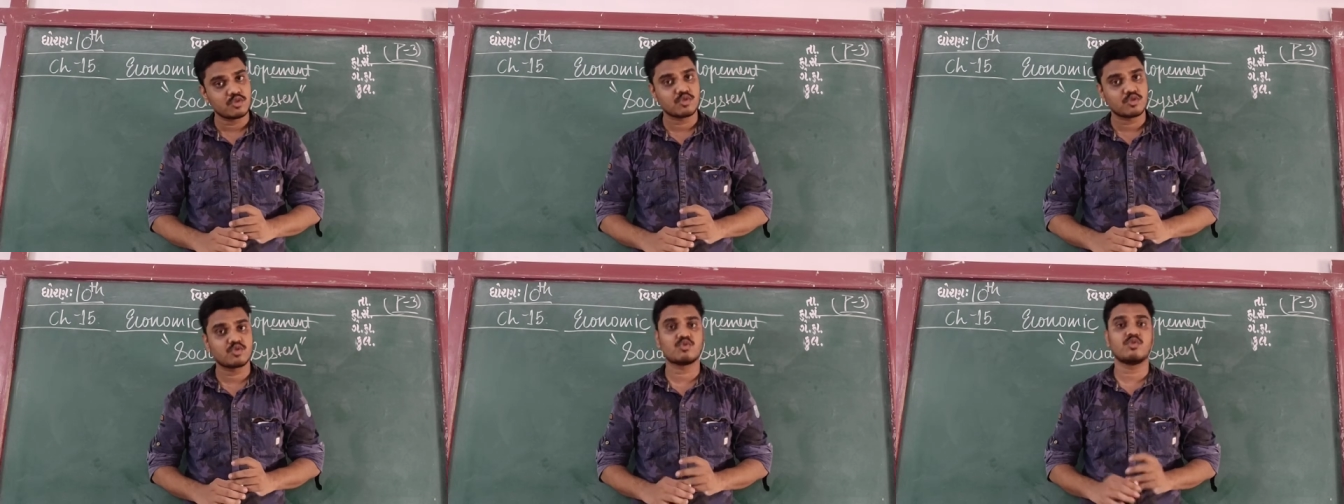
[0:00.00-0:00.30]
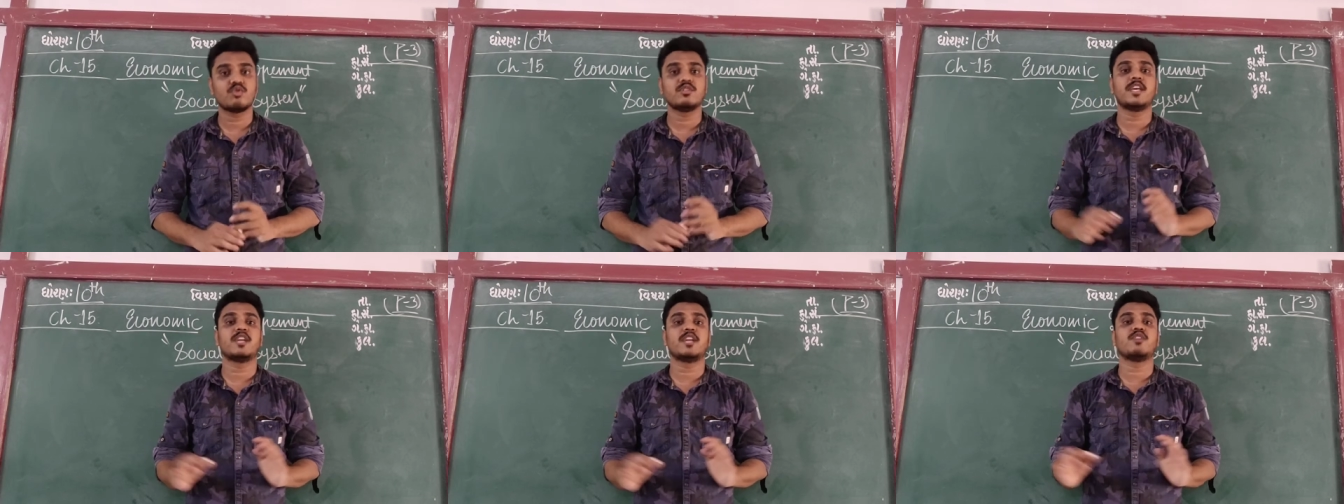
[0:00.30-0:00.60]

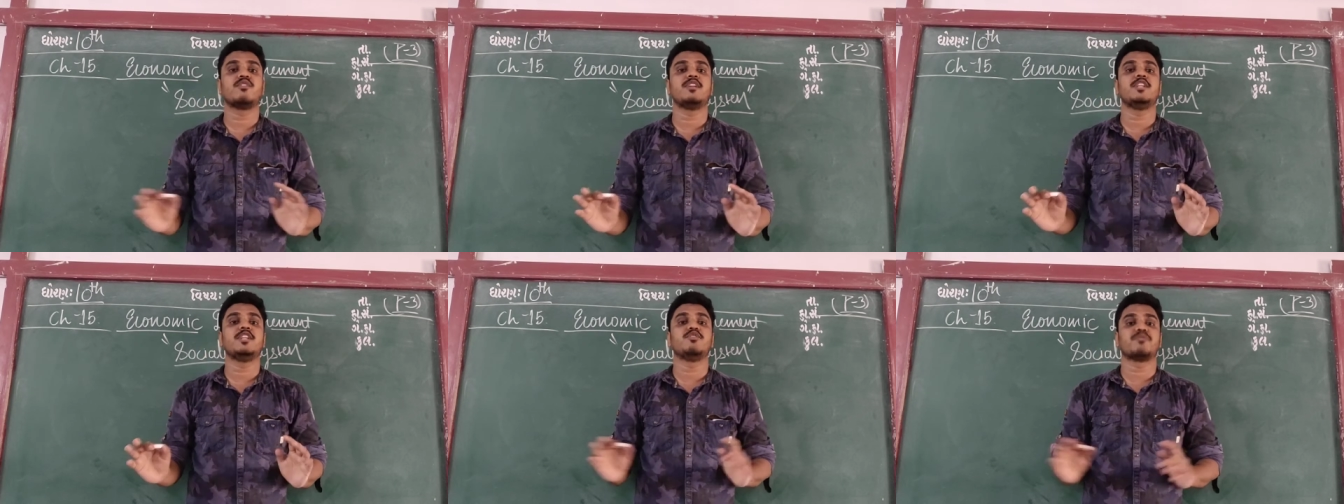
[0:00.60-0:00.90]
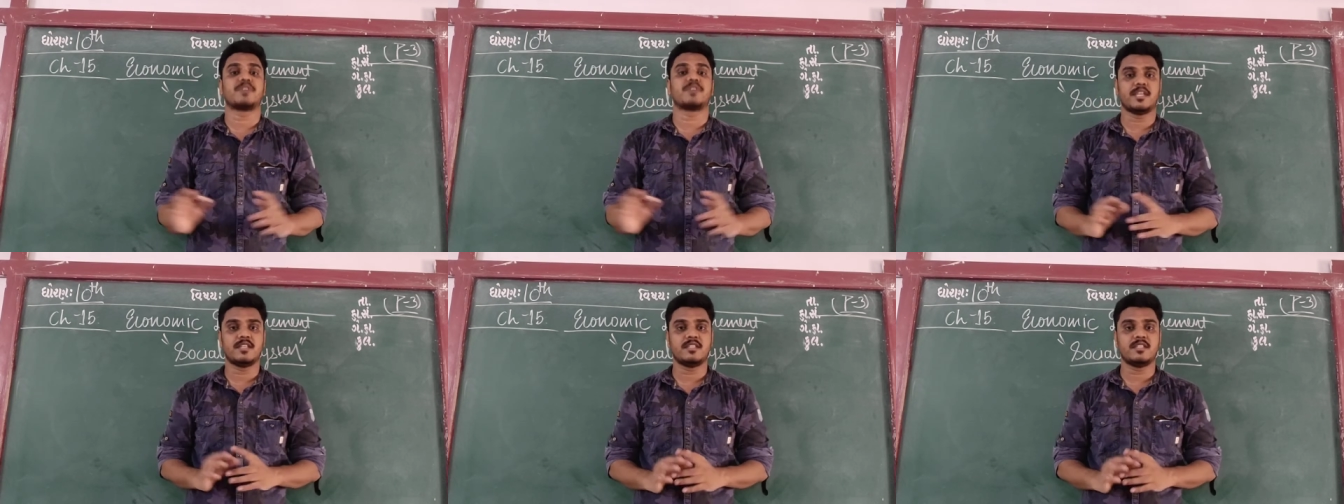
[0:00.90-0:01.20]
So then only
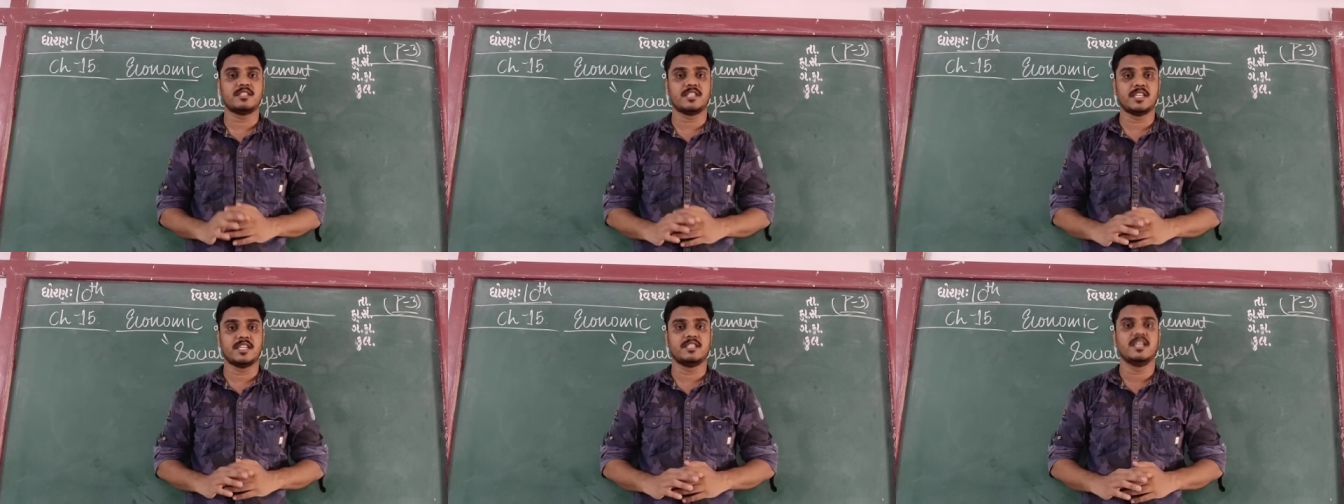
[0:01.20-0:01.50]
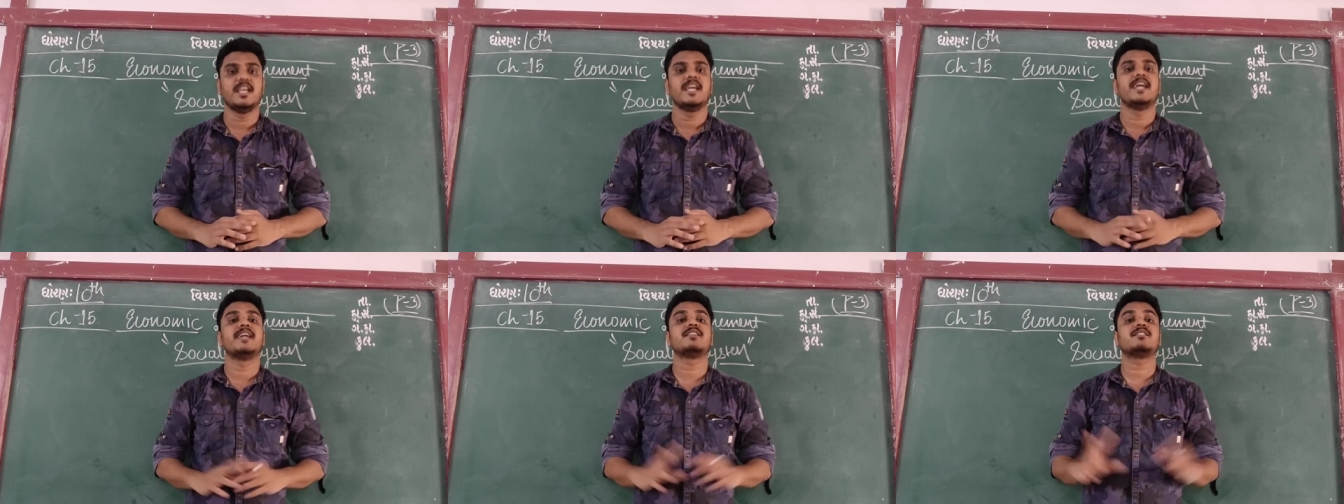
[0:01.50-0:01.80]
you can change.
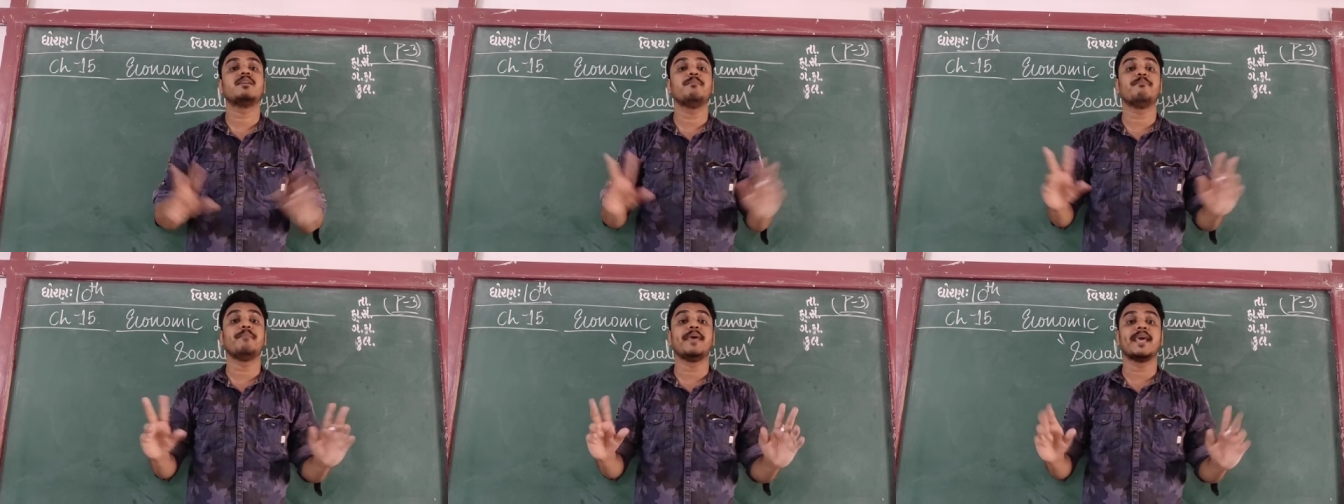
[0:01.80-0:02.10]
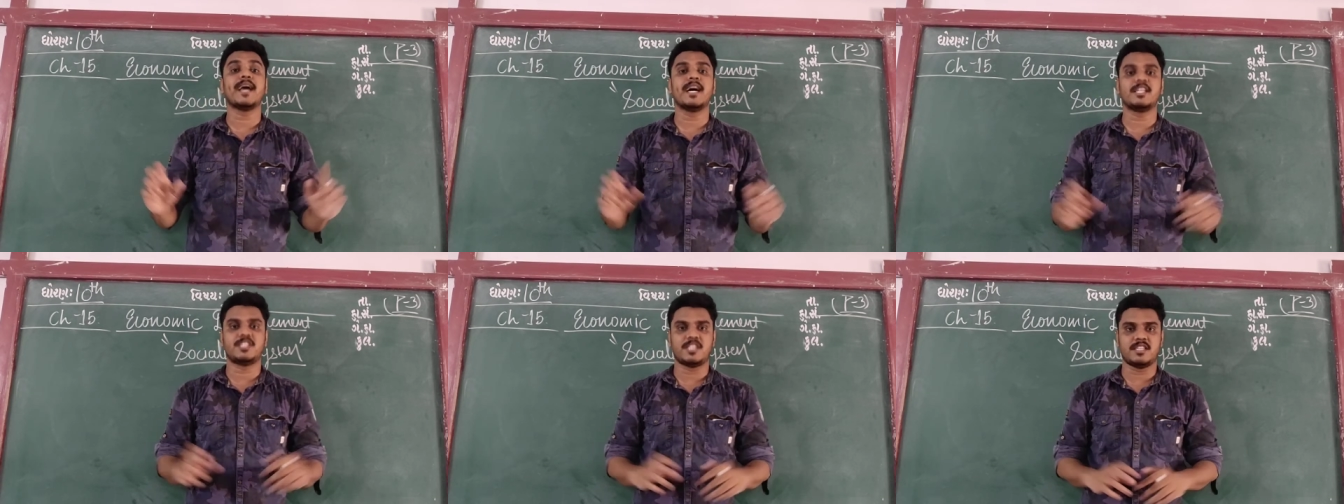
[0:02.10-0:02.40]
It's a
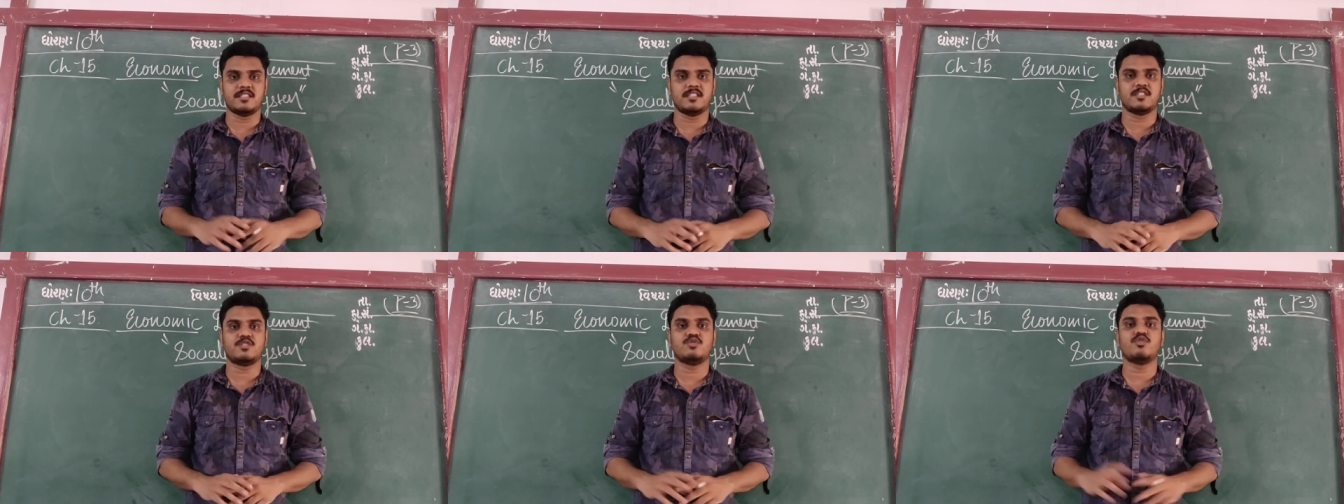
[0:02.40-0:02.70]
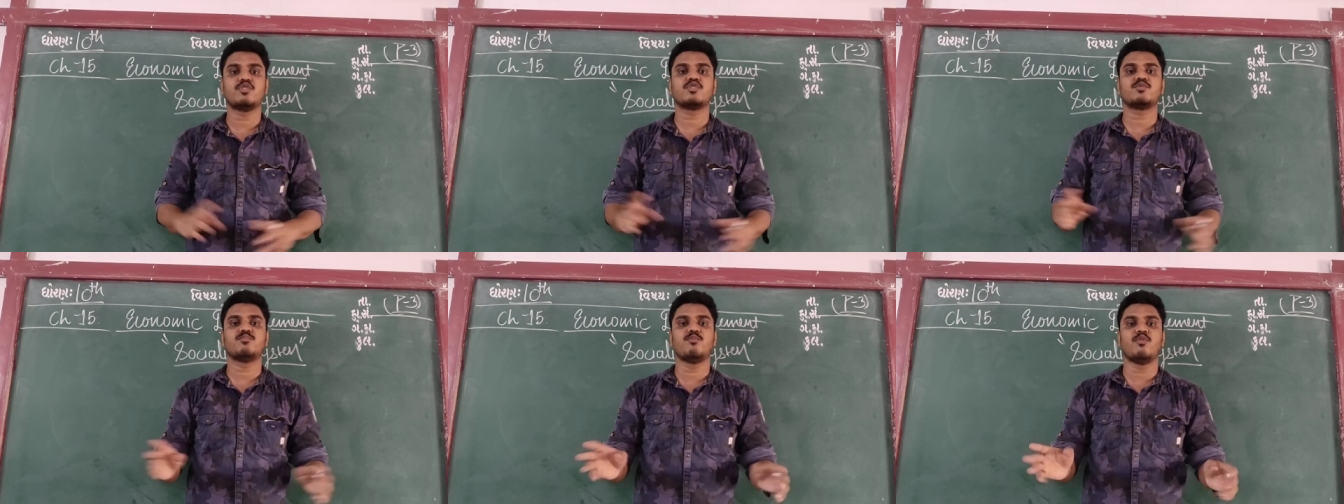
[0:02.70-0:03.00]
mega change, it's
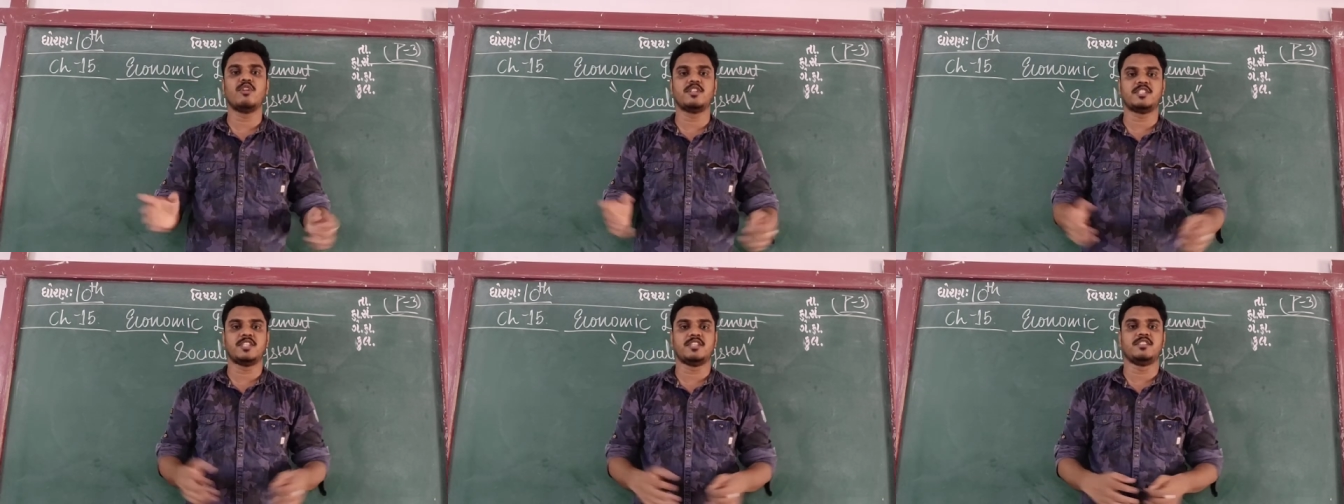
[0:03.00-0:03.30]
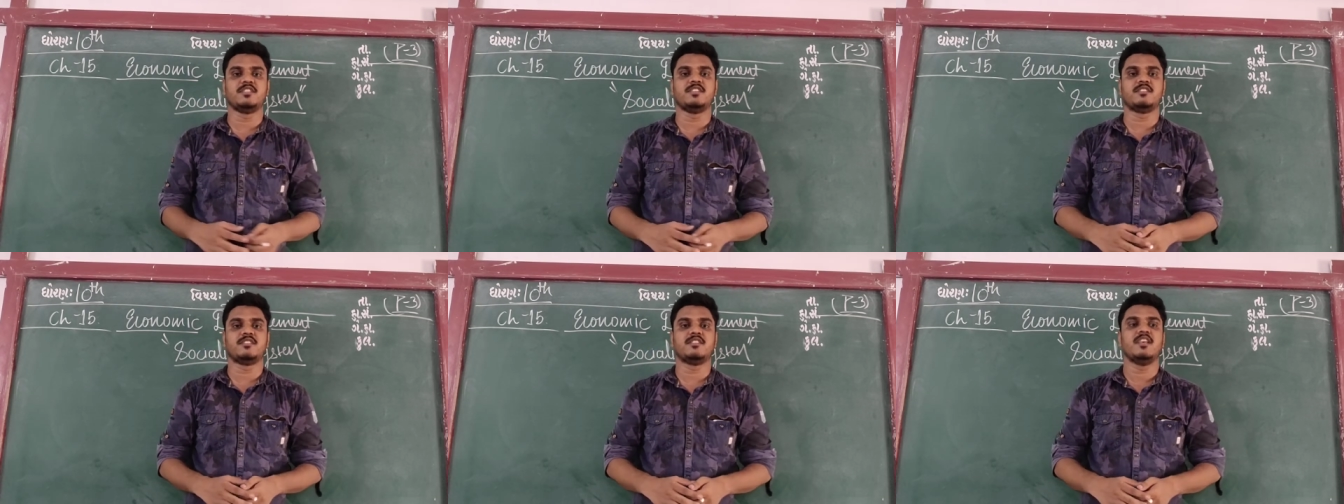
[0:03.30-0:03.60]
not small
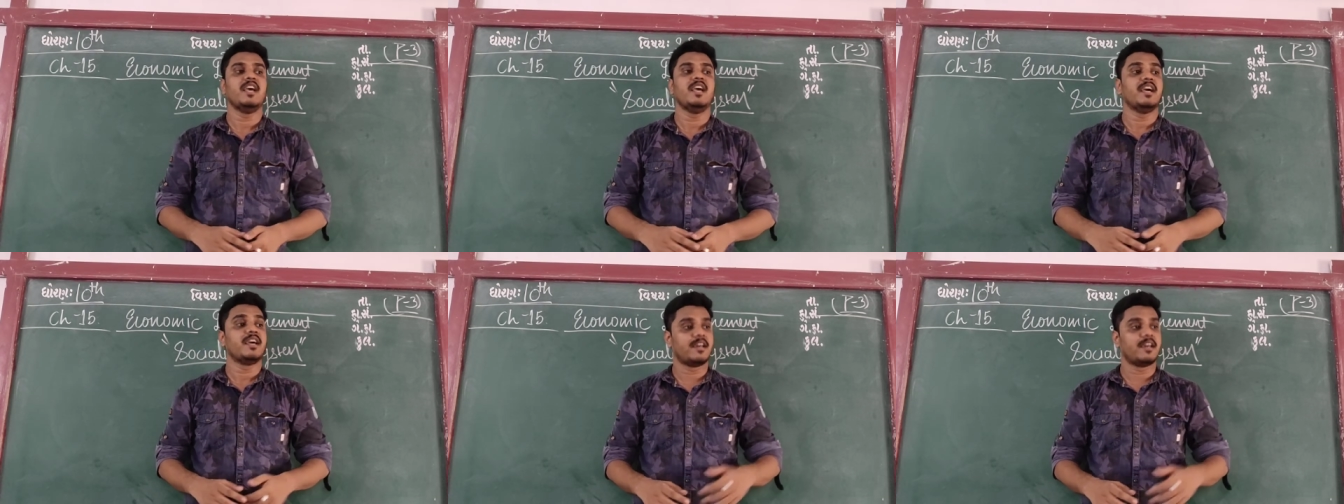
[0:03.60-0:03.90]
changes.